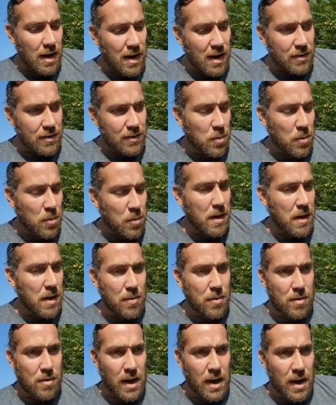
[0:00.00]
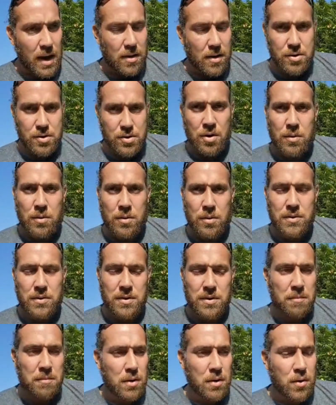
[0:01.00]
Two people, Alex Jones
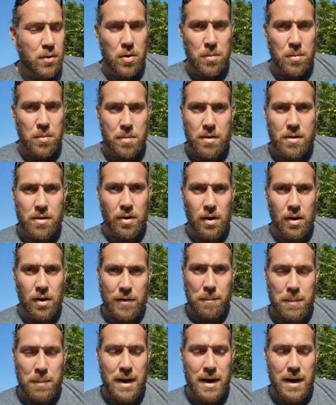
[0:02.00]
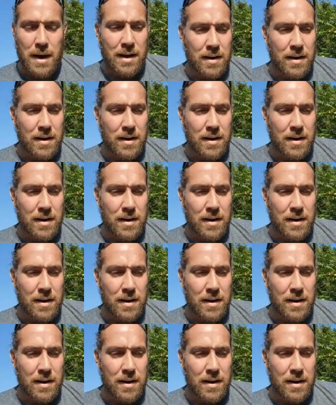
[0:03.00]
and Bill Cooper, right off the bat,